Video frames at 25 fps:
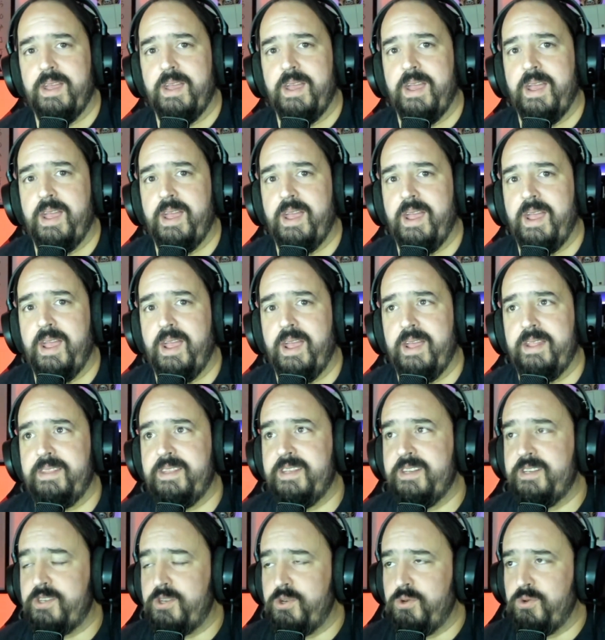
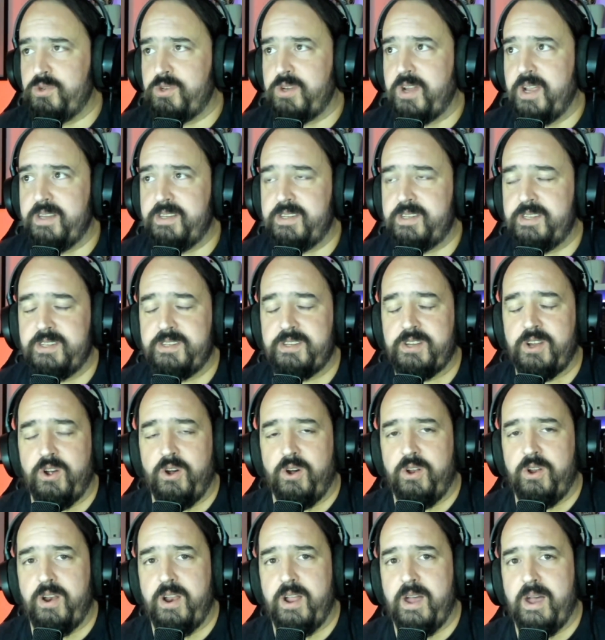This use case is
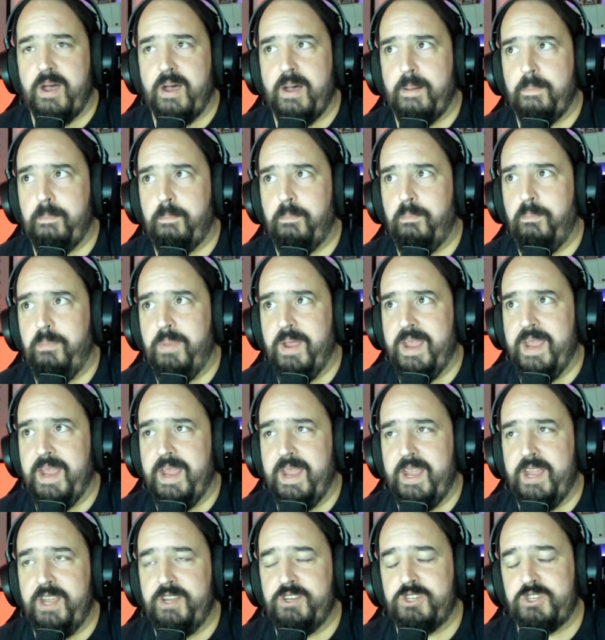gonna
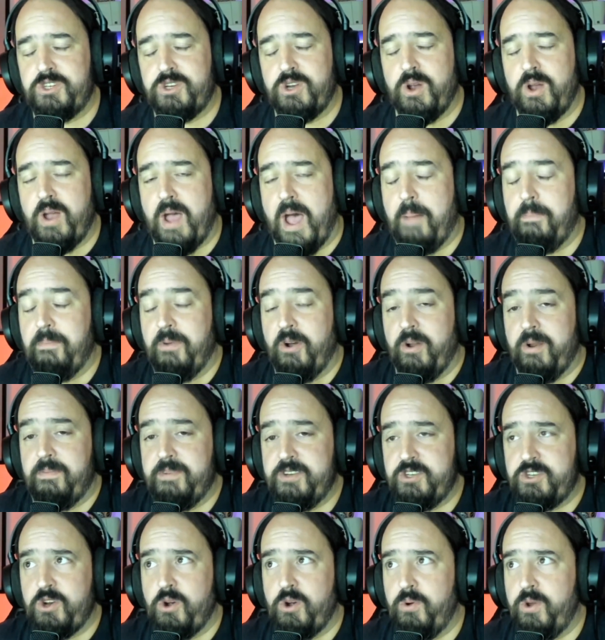be I'm gonna be
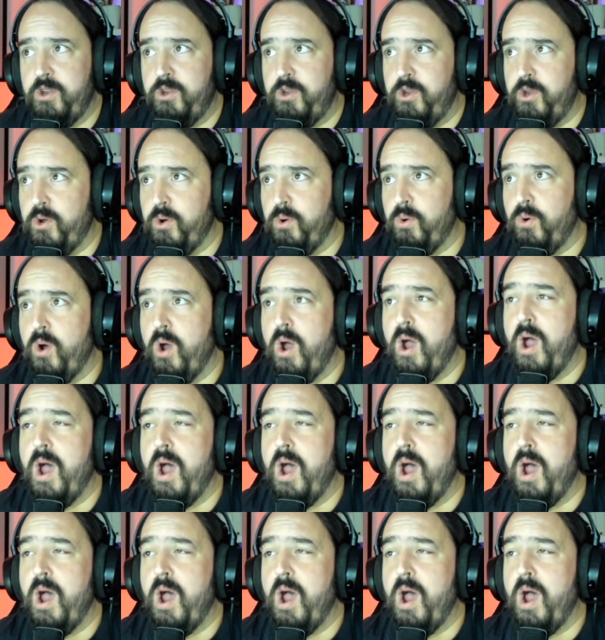showing you